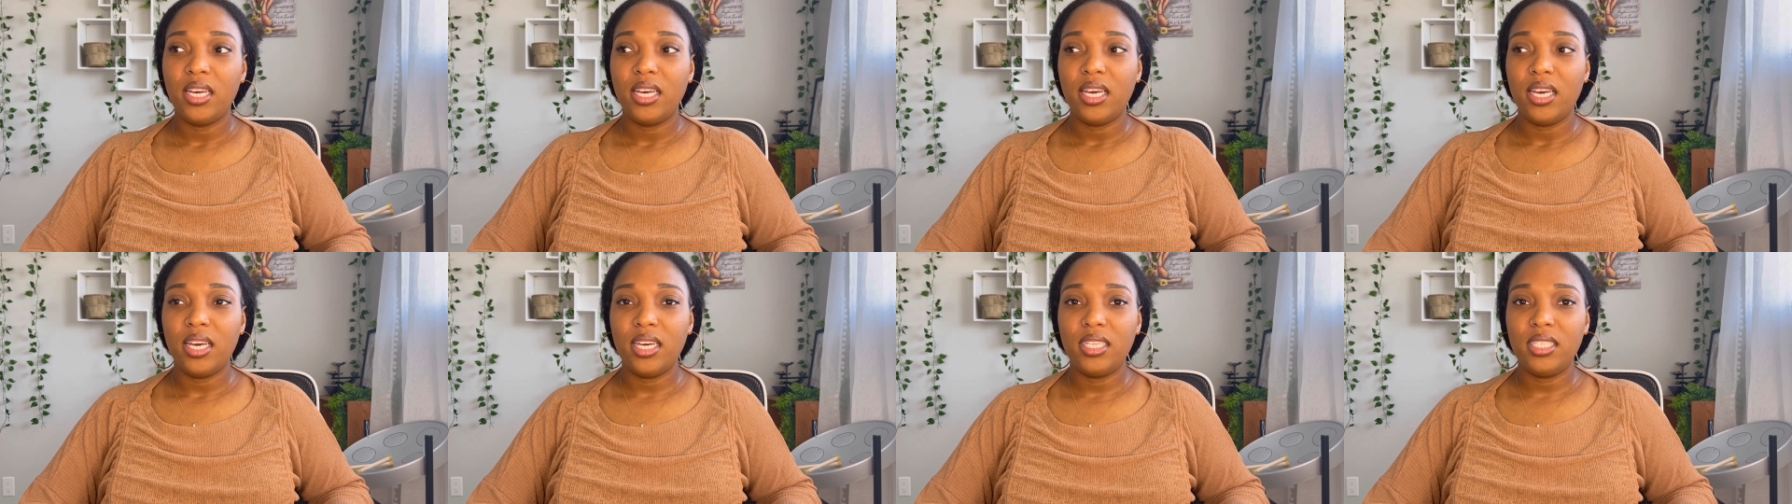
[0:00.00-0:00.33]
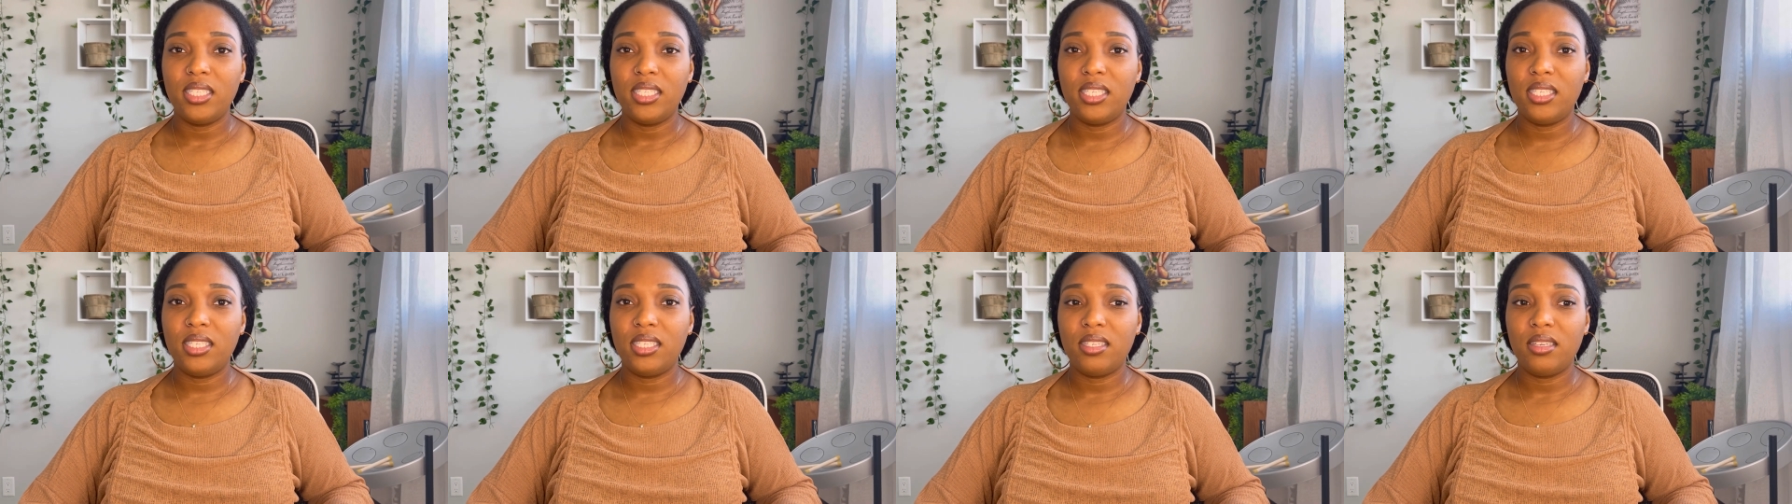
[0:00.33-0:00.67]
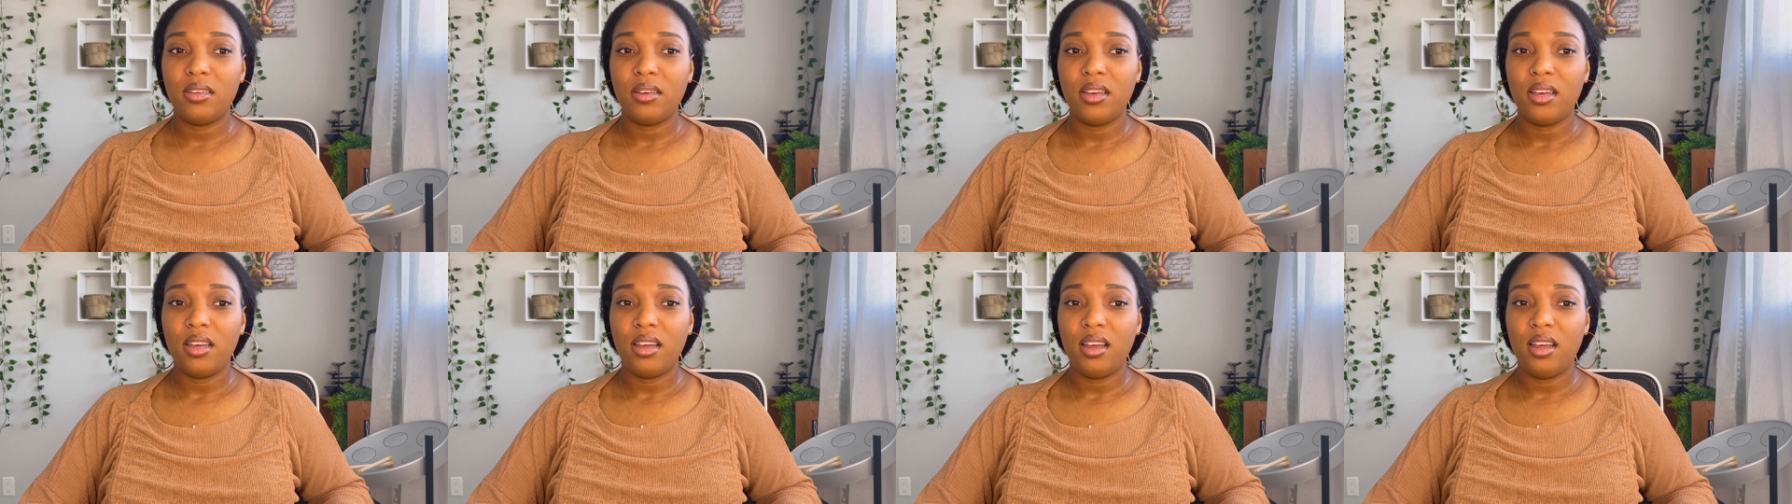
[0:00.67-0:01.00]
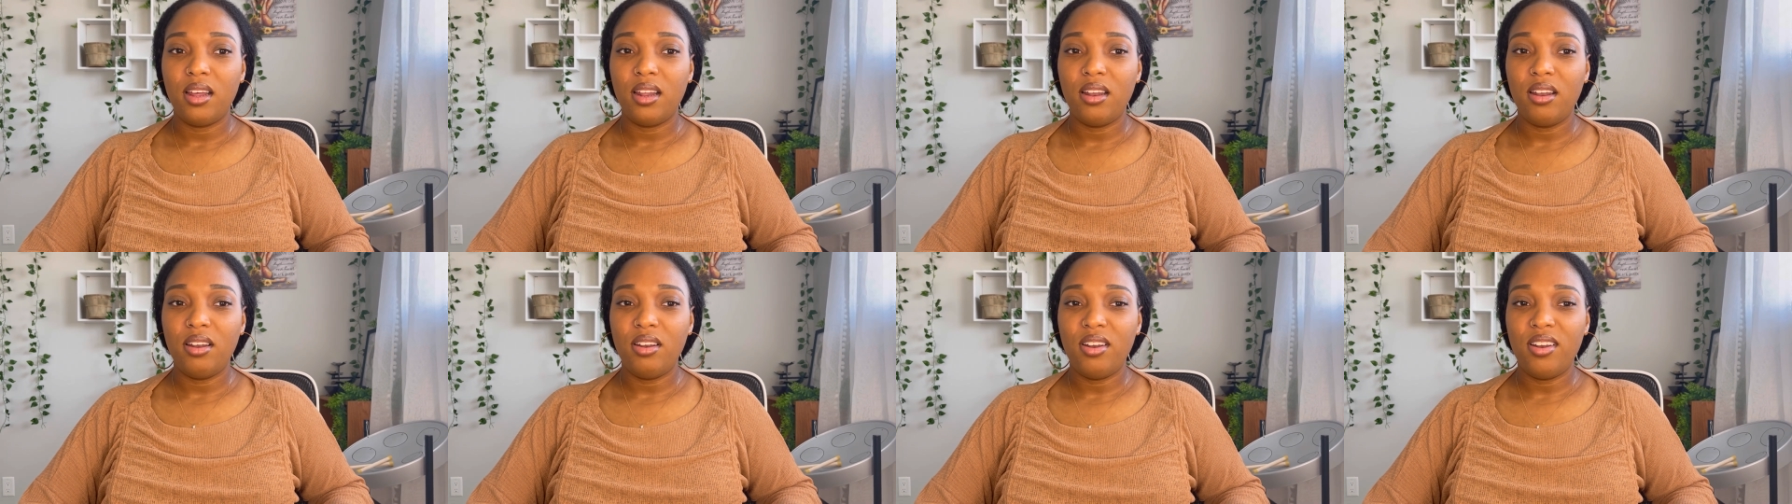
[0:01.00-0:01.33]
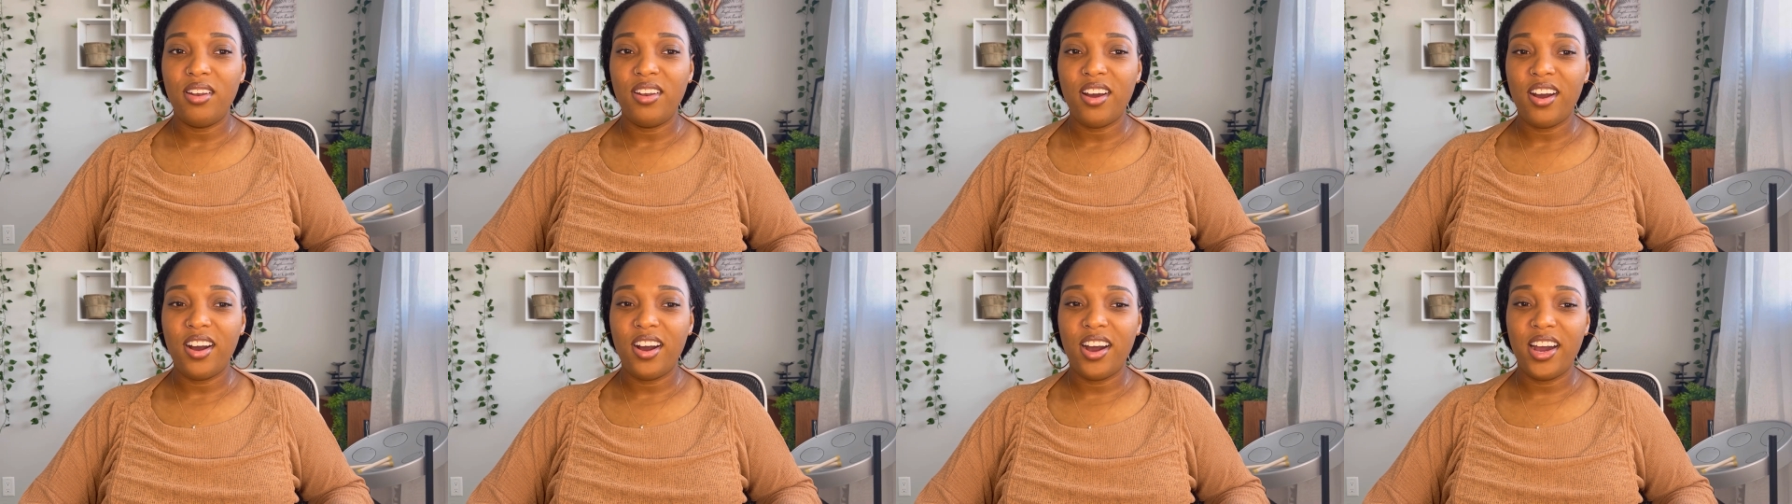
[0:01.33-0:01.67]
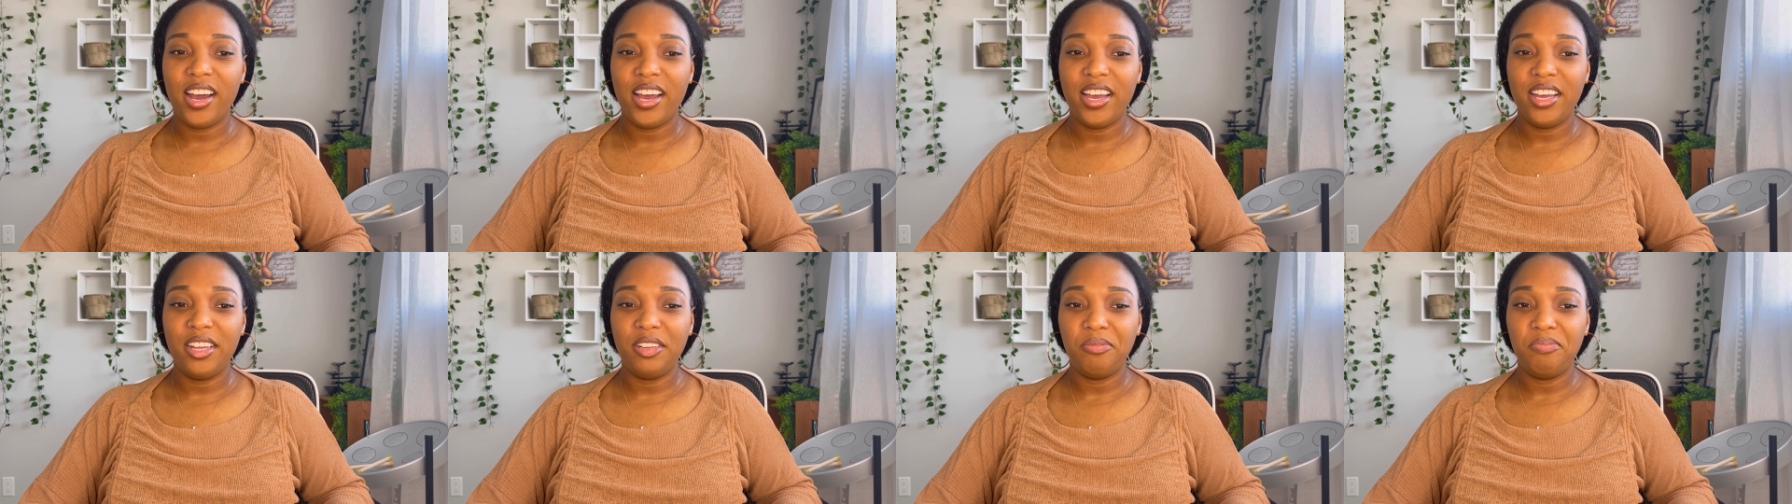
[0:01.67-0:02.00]
it's
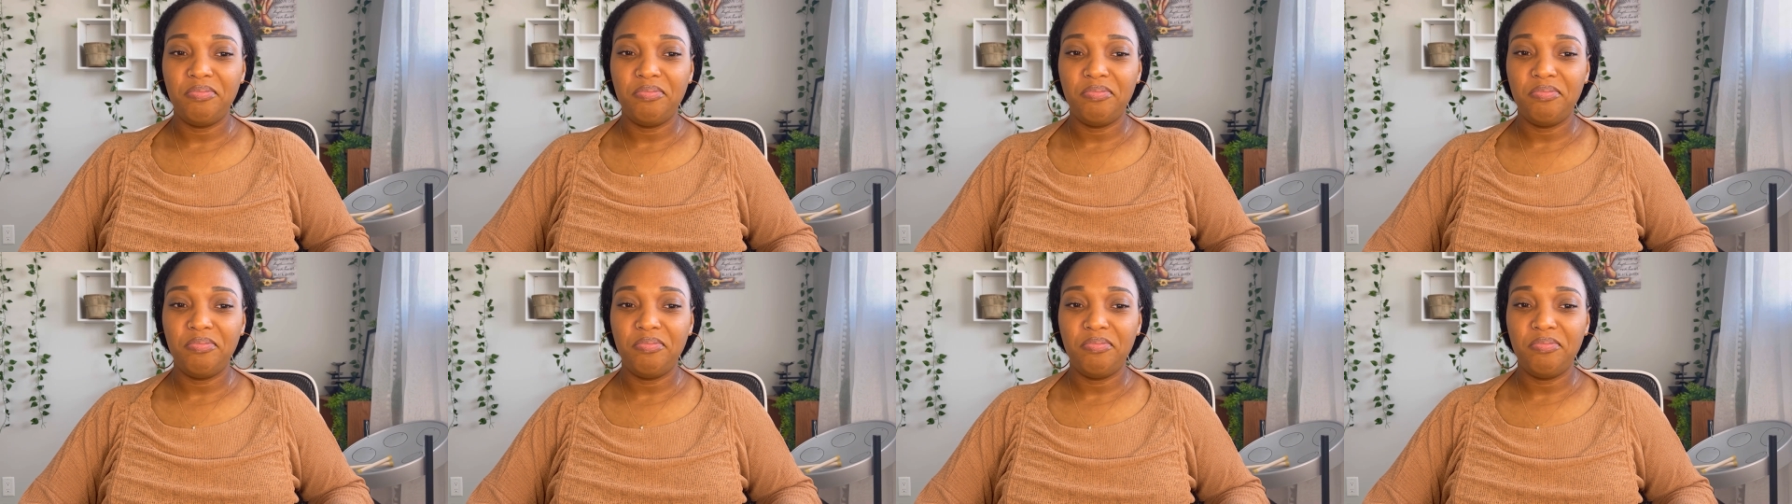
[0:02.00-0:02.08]
not